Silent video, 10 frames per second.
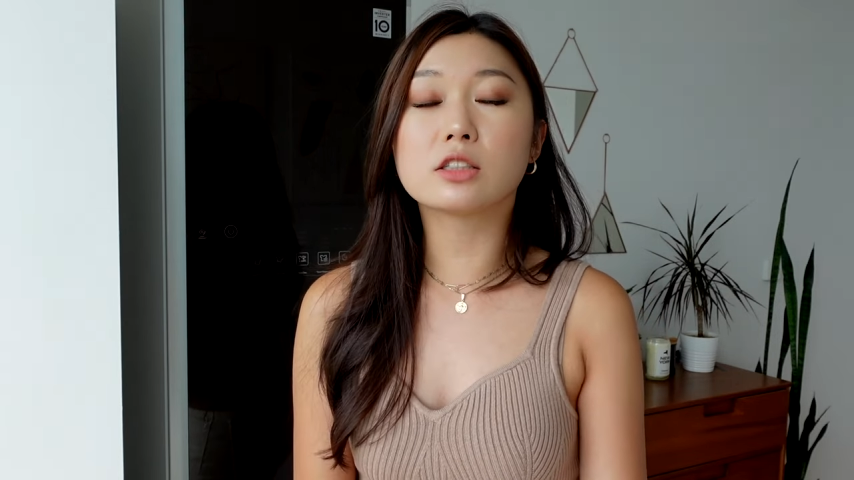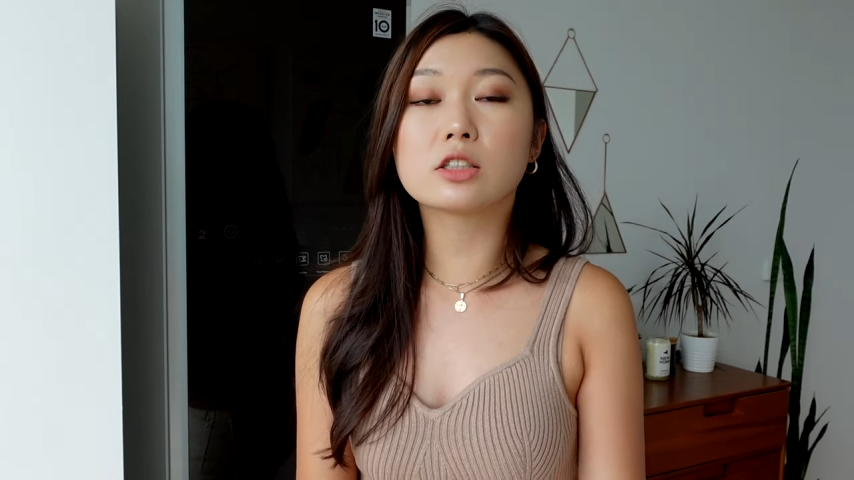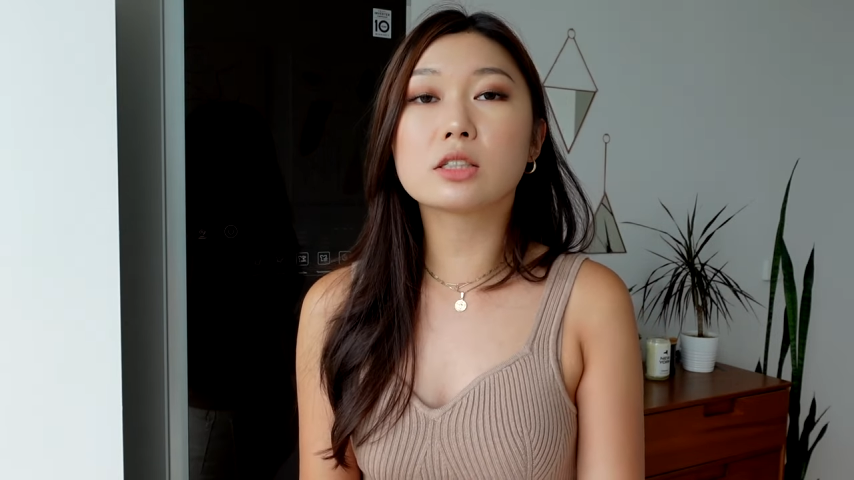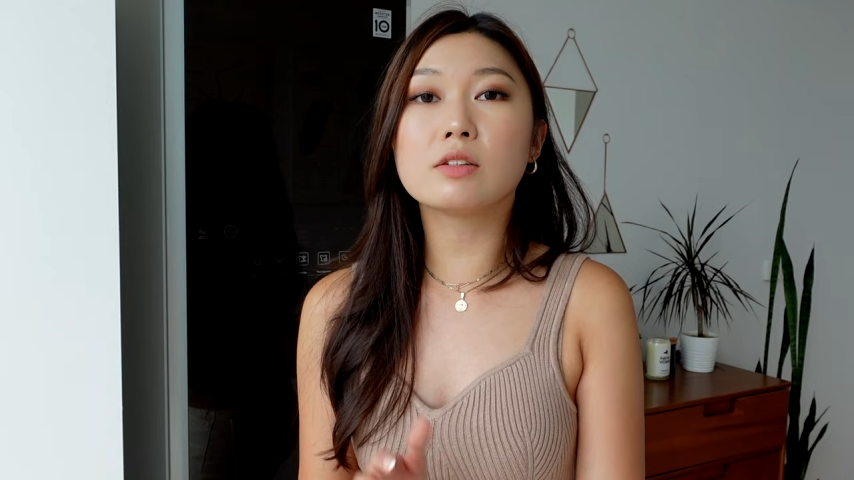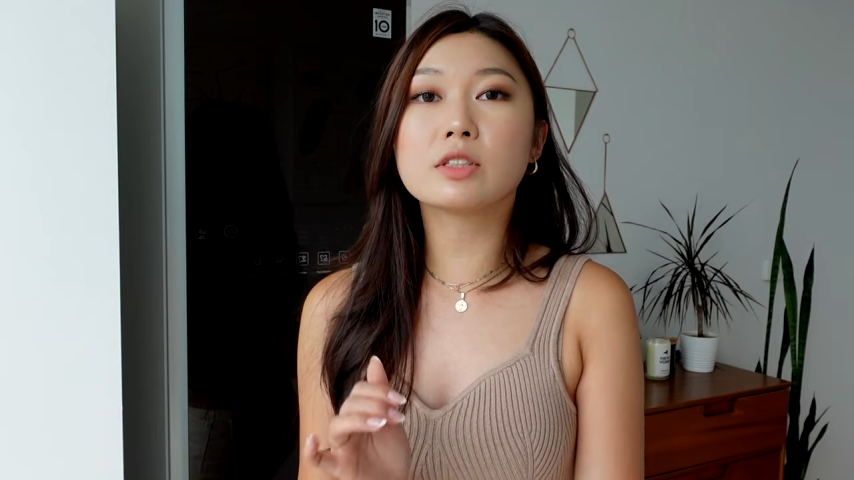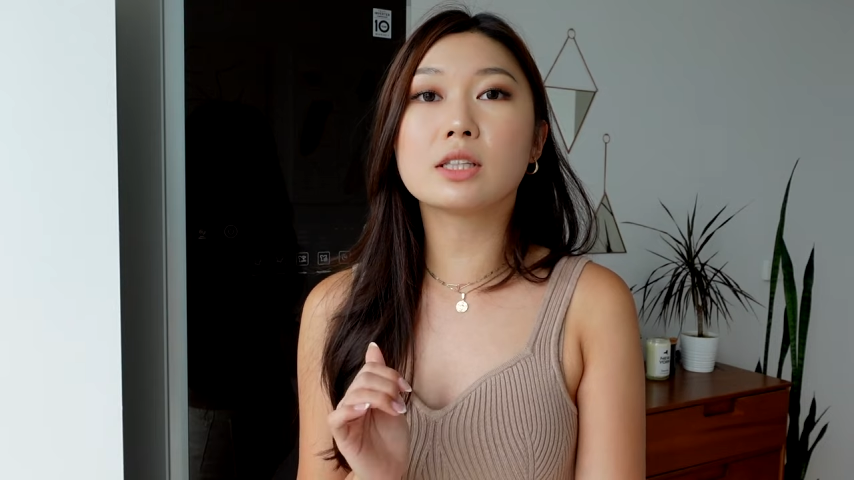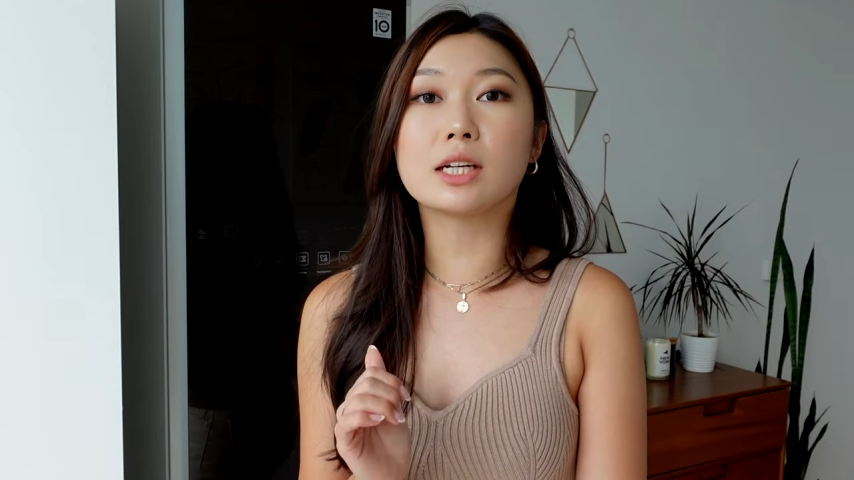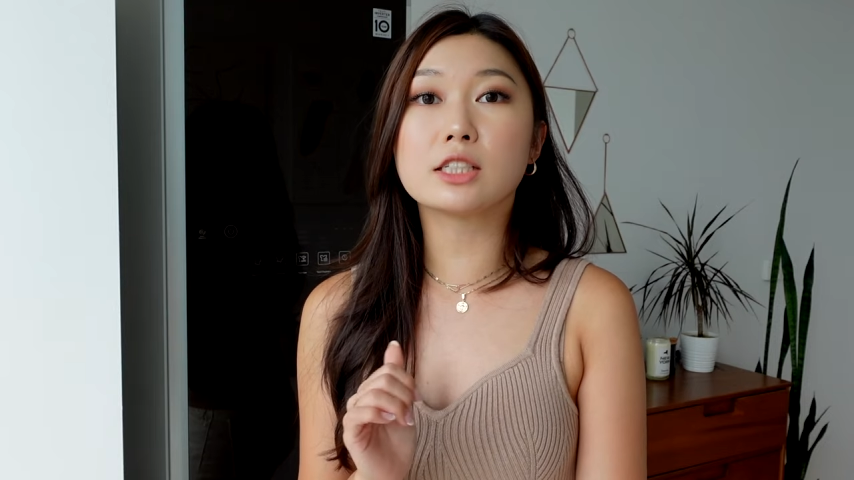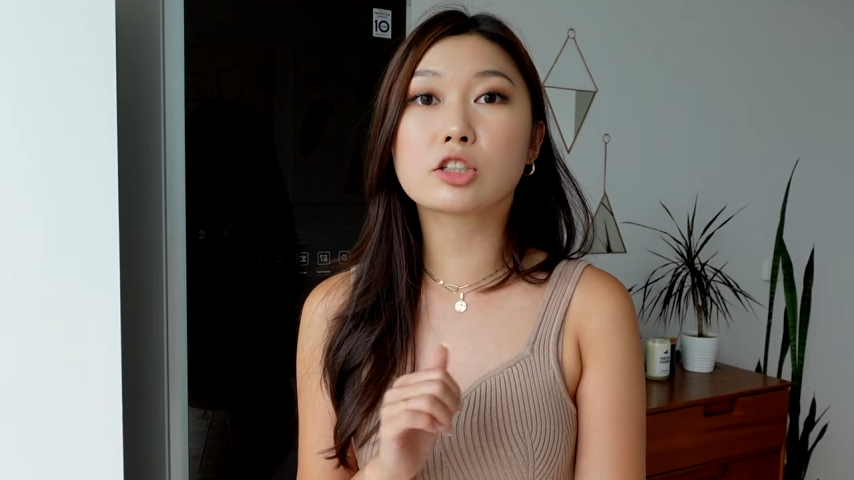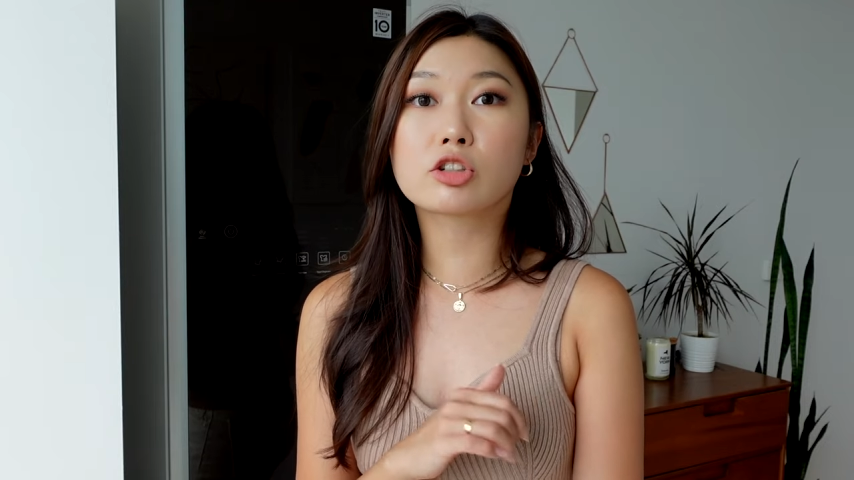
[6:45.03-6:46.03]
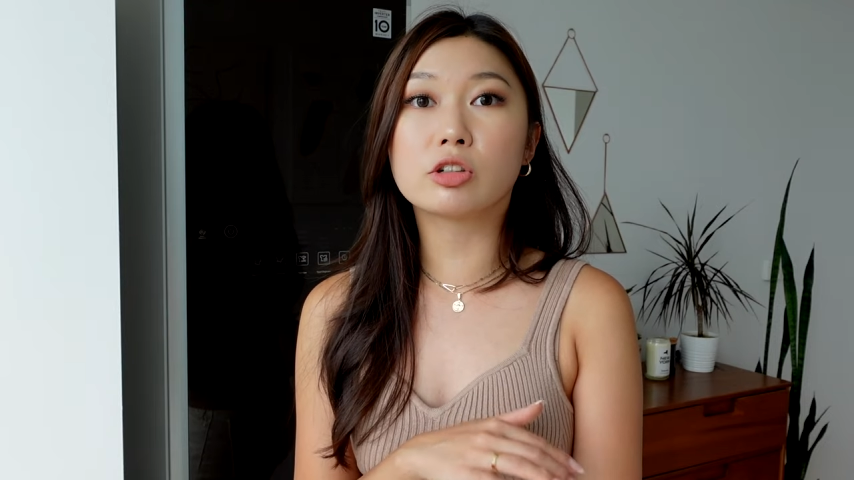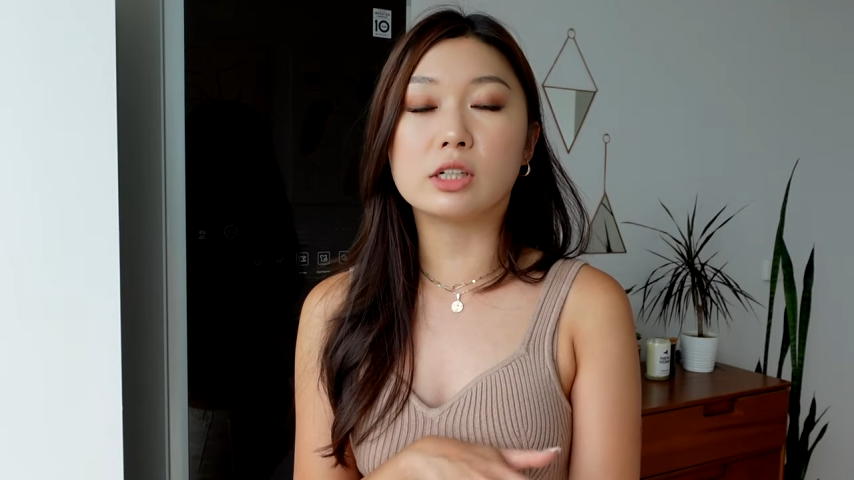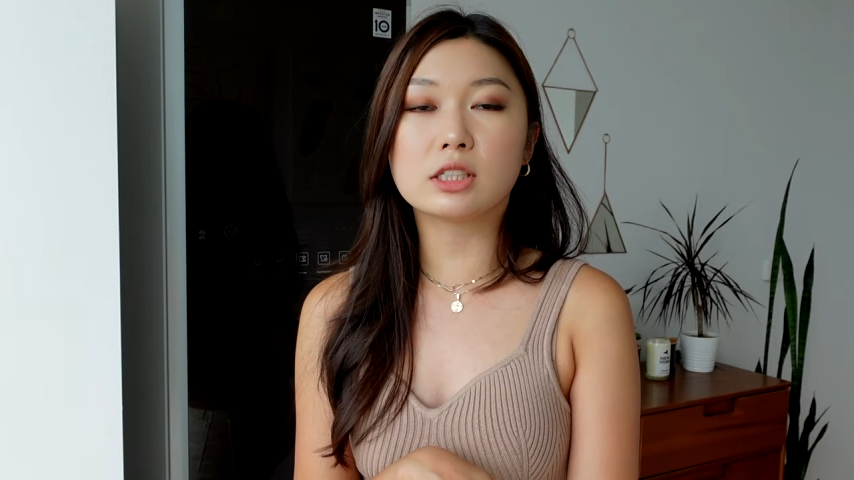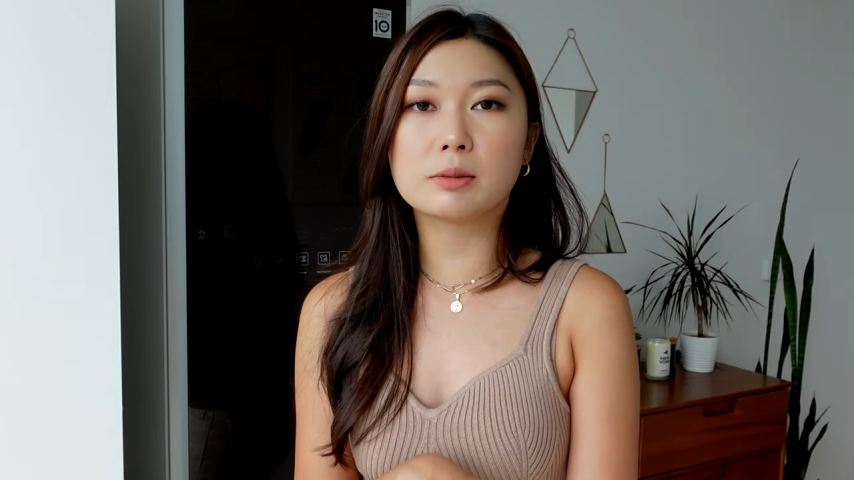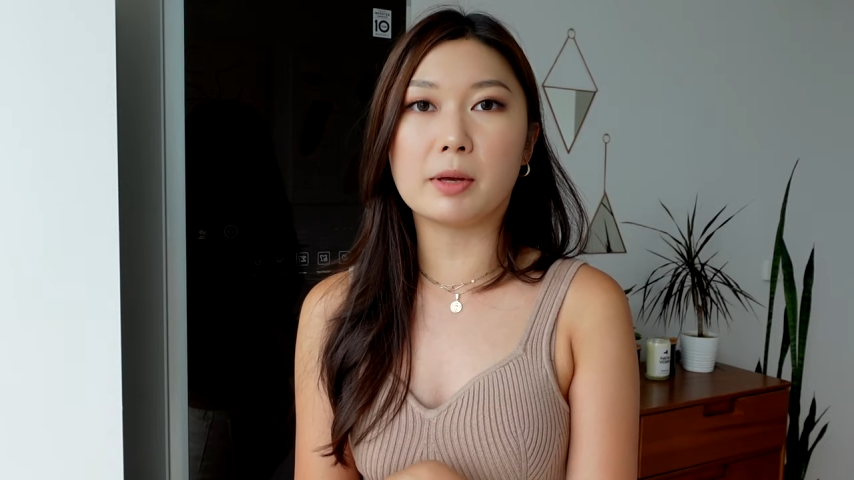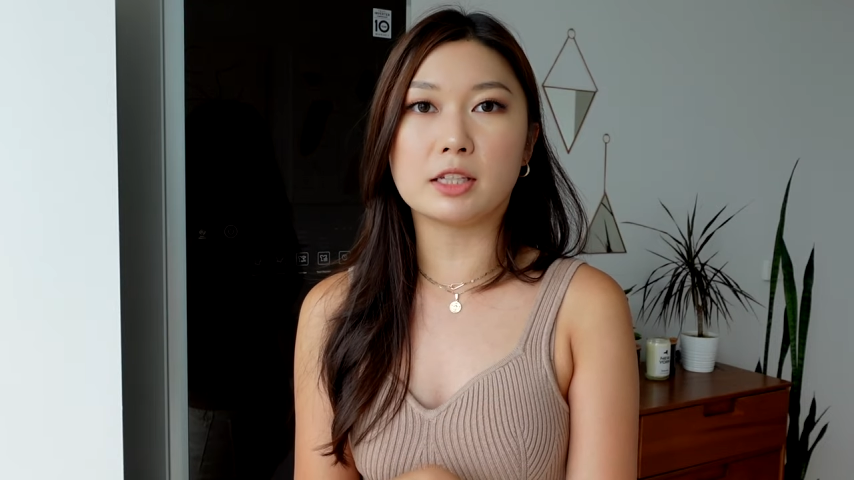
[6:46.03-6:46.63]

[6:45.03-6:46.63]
it just gives a nice crisp